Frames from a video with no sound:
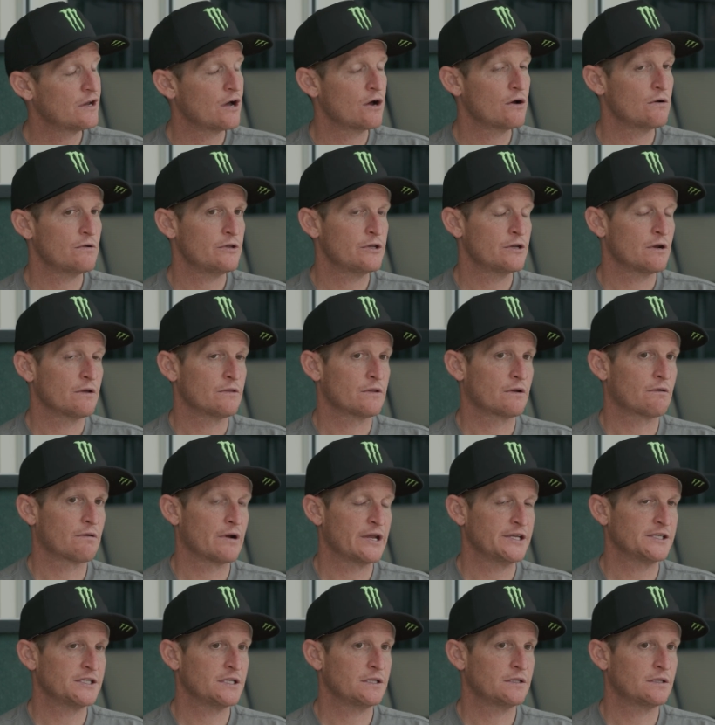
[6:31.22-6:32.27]
know, you know the
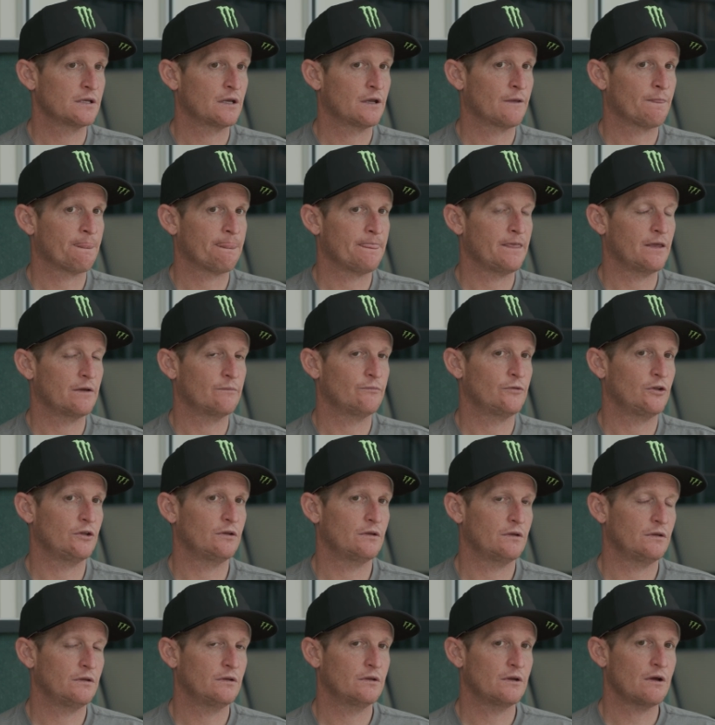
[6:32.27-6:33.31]
crazy thing,
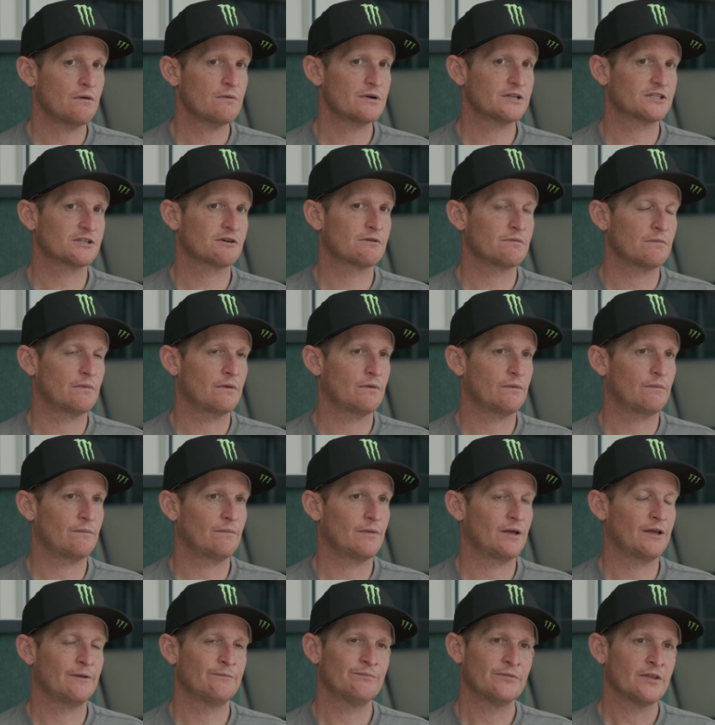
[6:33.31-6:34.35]
you, you know what's
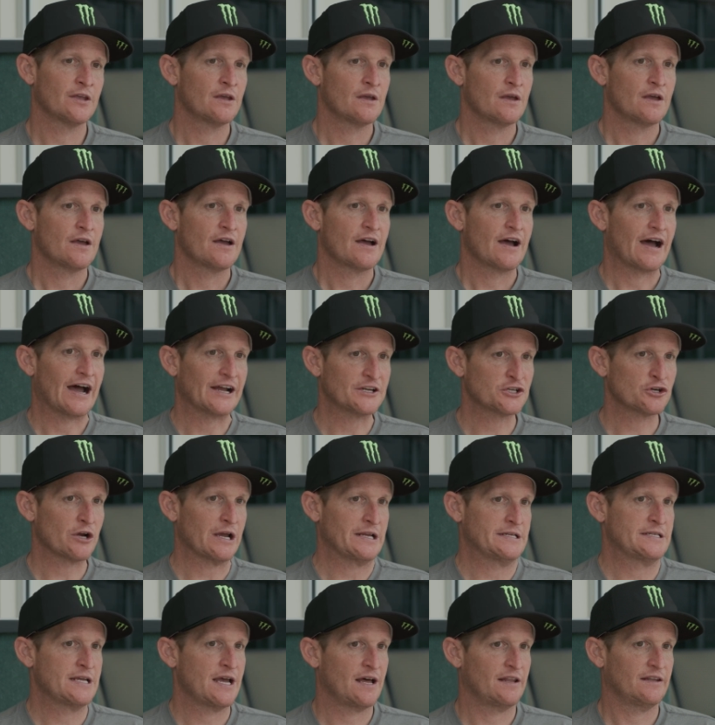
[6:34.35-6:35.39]
I
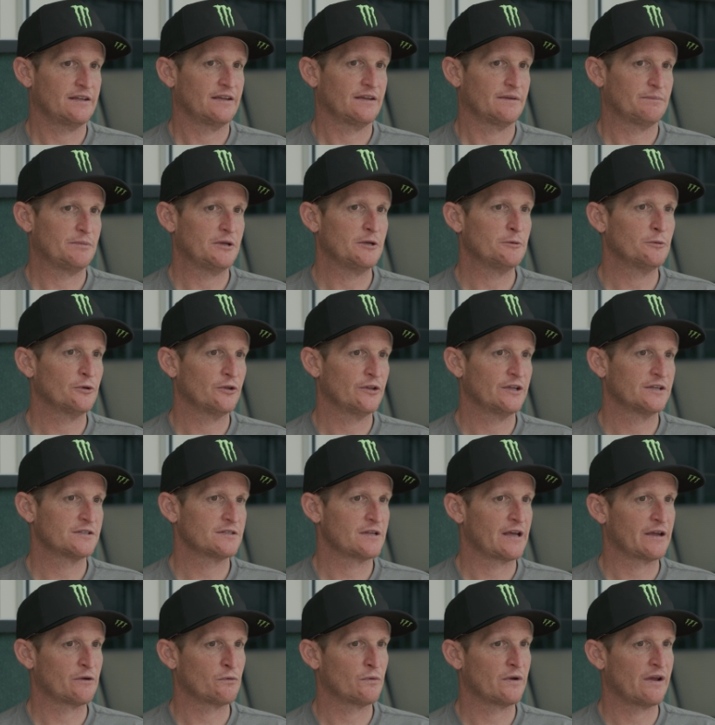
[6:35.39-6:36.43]
try telling people this,
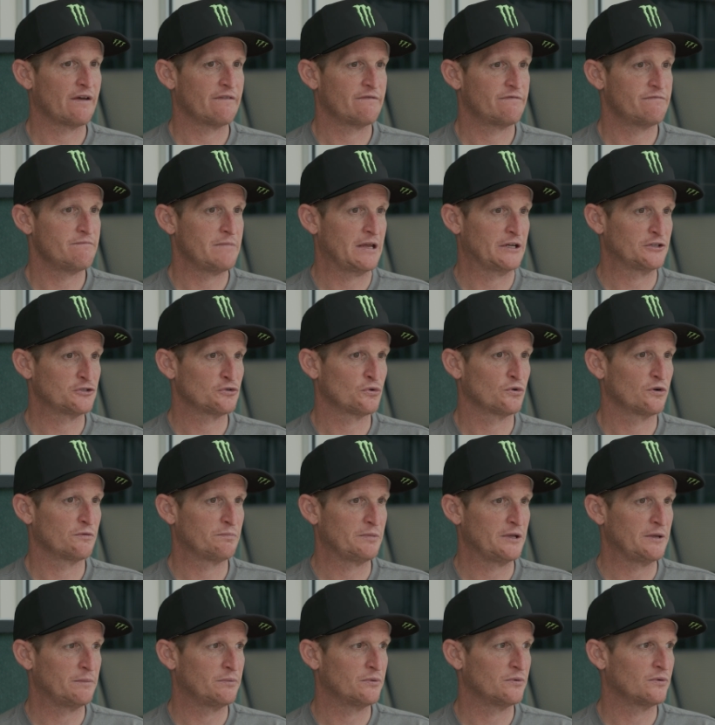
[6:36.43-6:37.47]
like when I've mentored
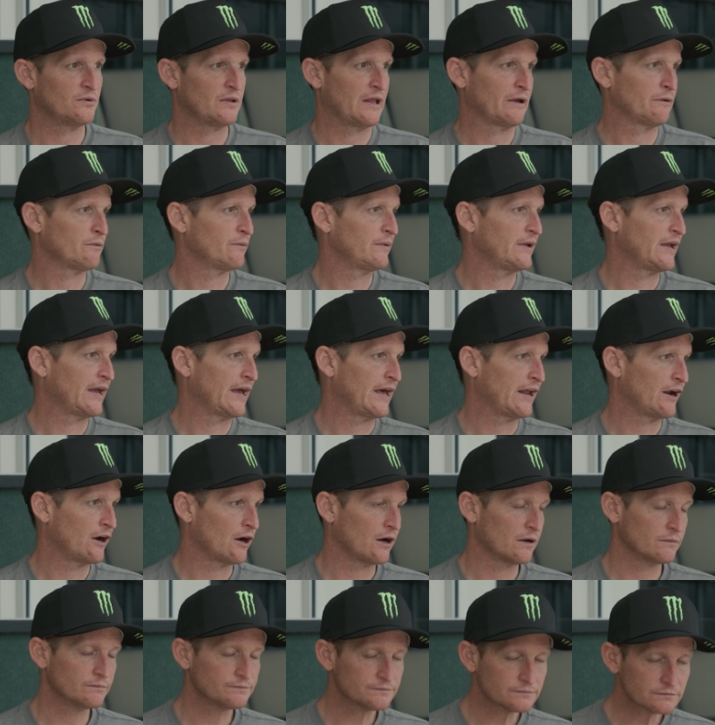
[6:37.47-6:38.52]
people, like when we had
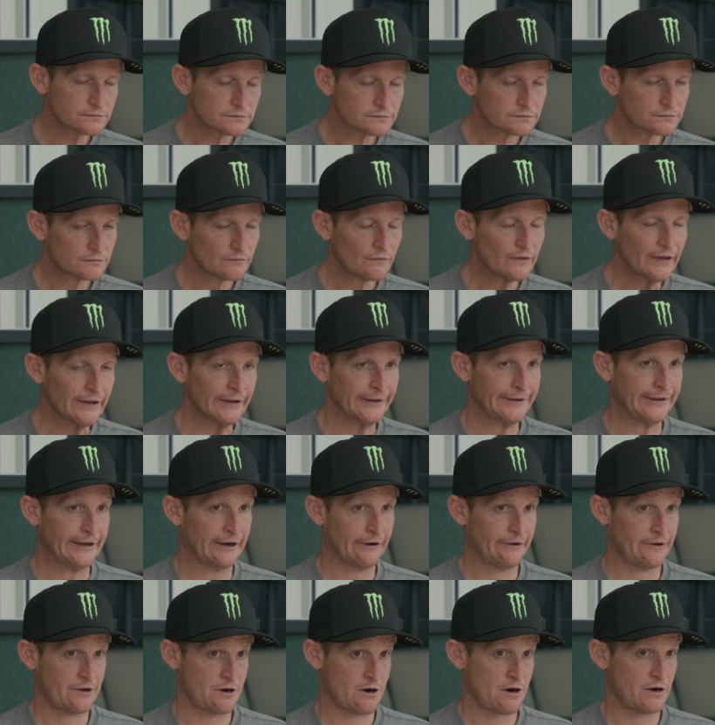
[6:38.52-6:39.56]
our
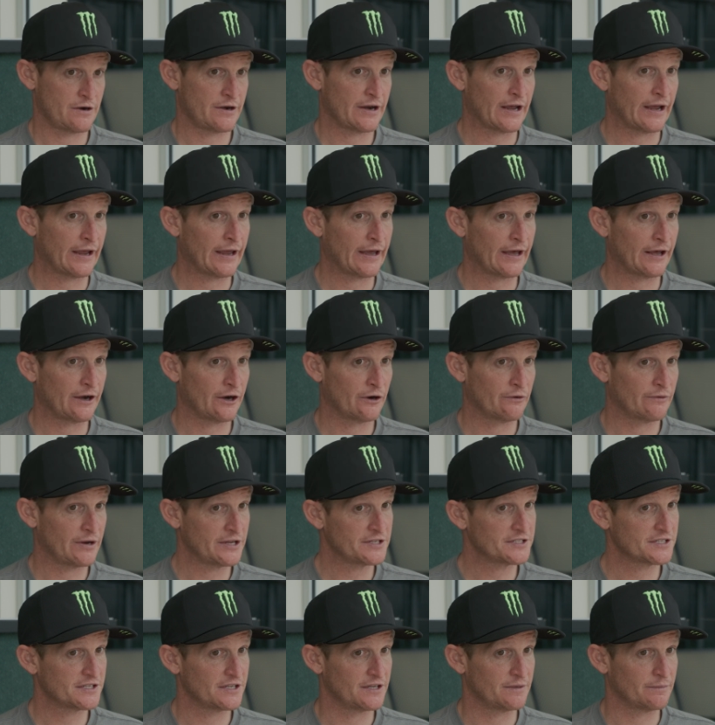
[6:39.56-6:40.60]
Carey Hart and I had our
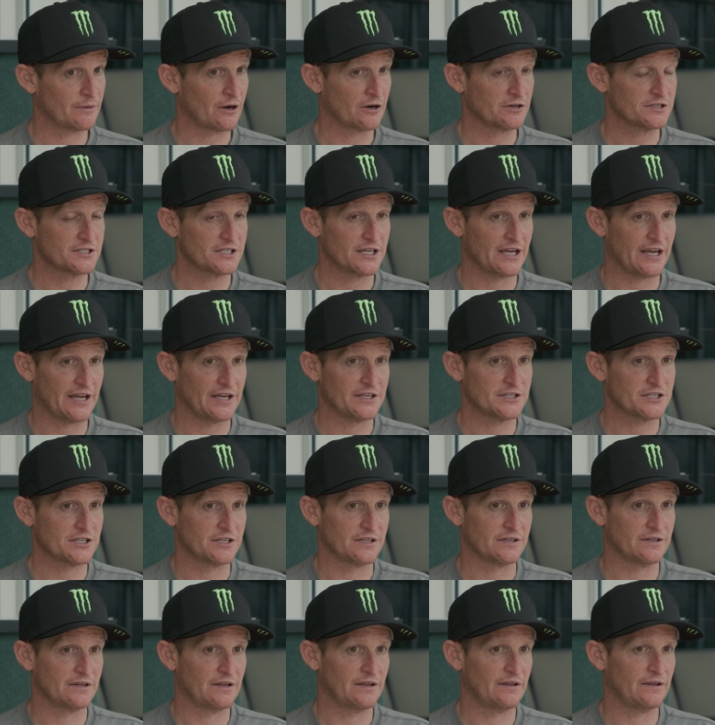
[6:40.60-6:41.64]
race team, RCH,
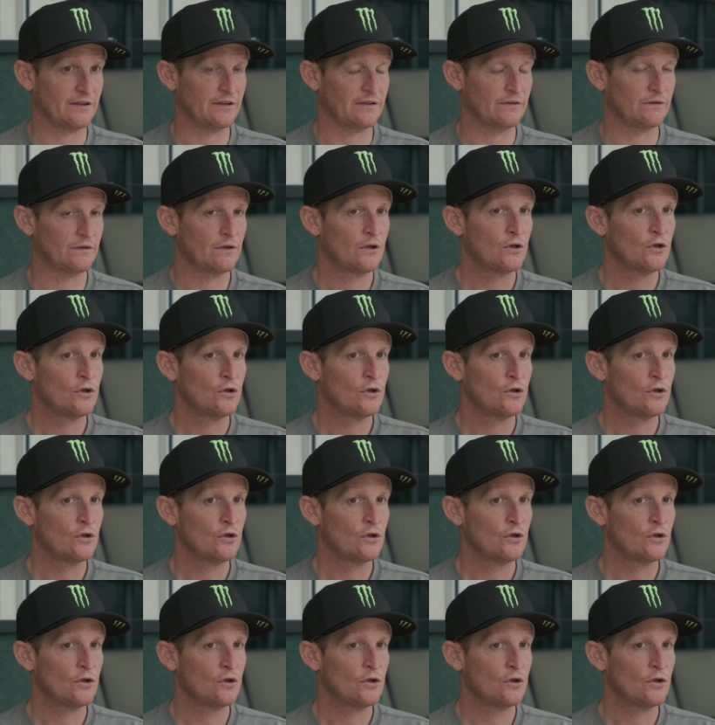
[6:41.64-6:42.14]
and it, it,